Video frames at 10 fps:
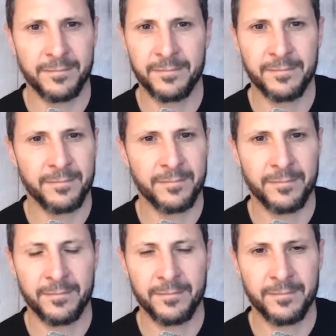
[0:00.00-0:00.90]

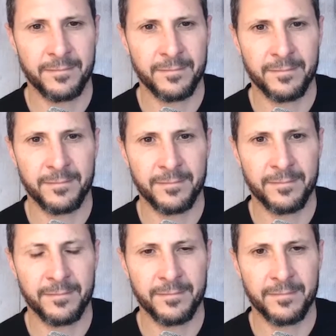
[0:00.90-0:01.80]

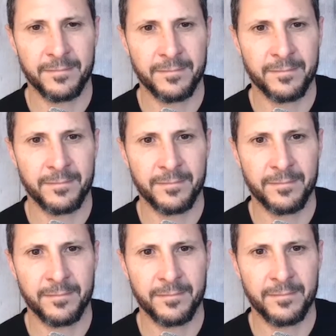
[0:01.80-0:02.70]

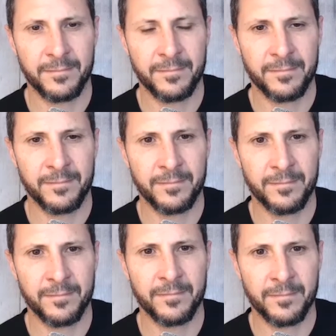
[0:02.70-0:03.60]

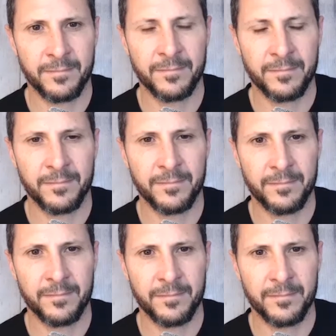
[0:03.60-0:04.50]

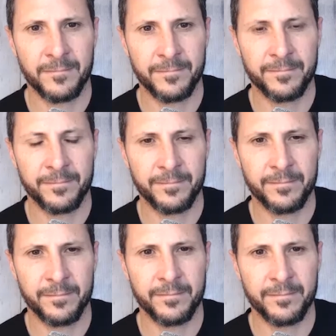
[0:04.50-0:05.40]

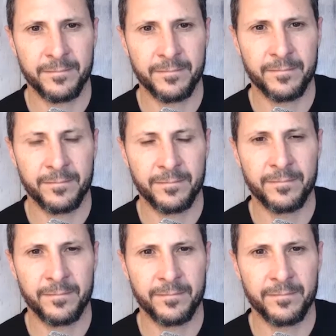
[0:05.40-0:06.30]

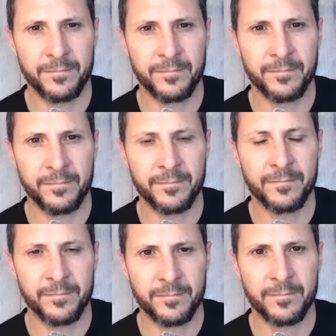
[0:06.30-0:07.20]

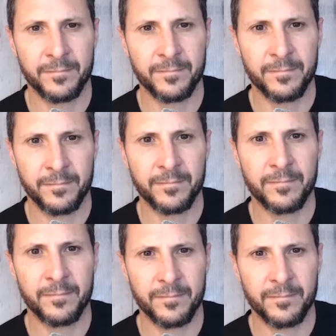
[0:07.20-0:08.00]
(silent)